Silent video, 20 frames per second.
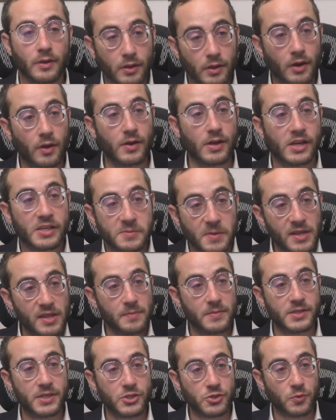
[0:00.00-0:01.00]
You know, I explained
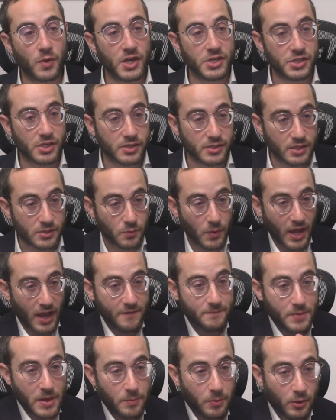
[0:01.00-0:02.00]
them the situation. He says, We
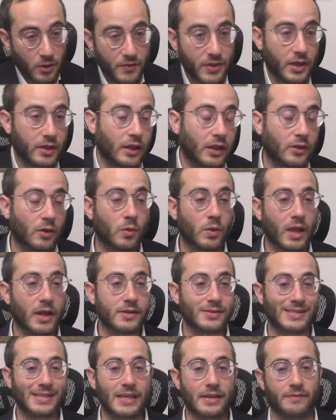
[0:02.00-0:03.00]
have people over there that don't let
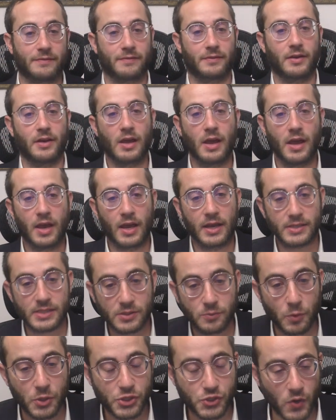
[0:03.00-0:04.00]
us leave. He
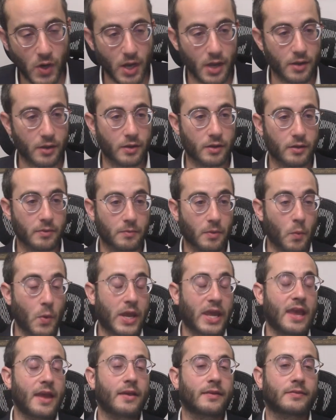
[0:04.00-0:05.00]
says, We try, but we
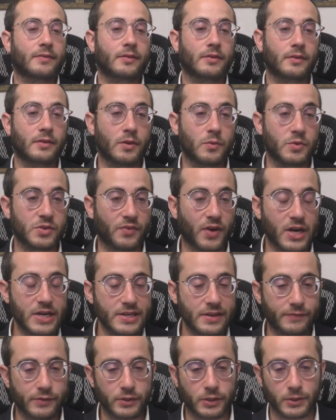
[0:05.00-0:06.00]
can't. It was very
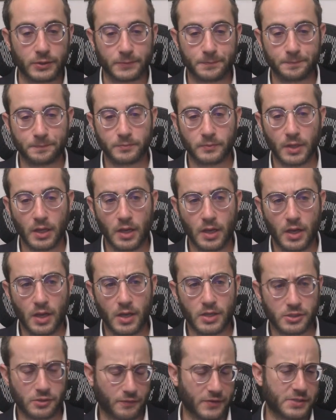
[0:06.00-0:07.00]
difficult.
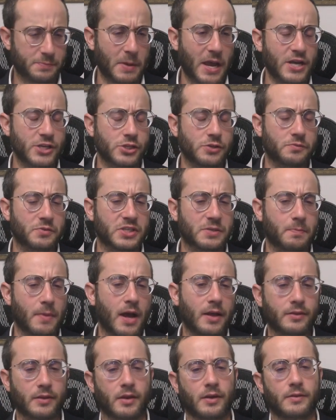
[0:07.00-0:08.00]
So Vespasian
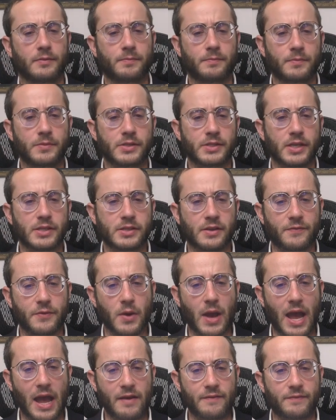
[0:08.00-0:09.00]
responded, says, if
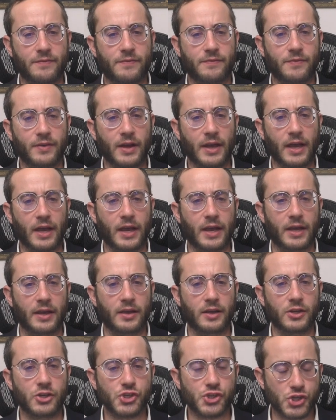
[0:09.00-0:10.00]
you have
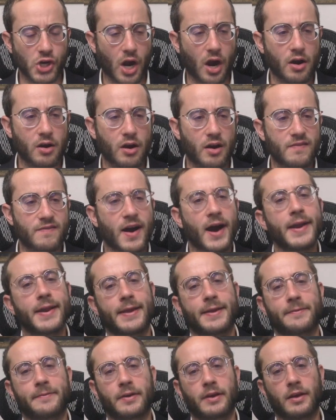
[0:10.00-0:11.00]
a jar of
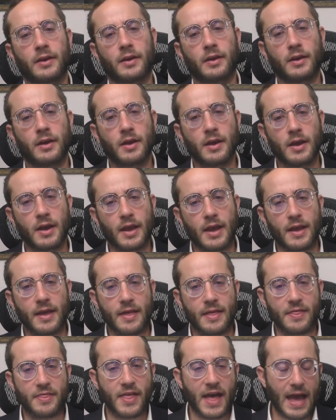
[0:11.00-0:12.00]
honey
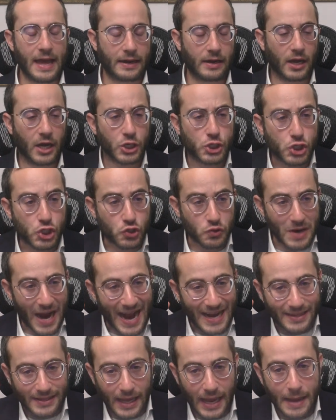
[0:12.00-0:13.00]
that
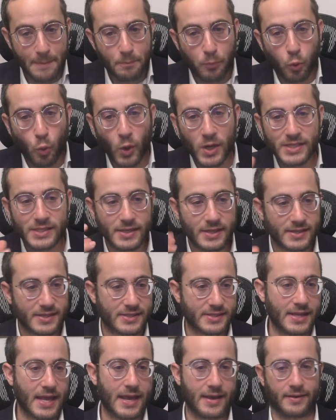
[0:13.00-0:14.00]
attract a poisonous
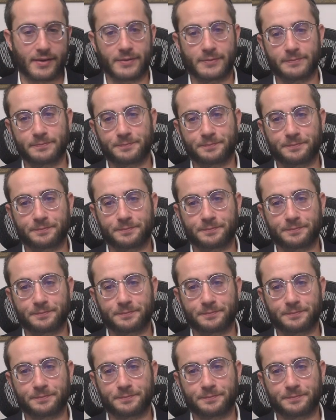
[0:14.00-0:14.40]
snake,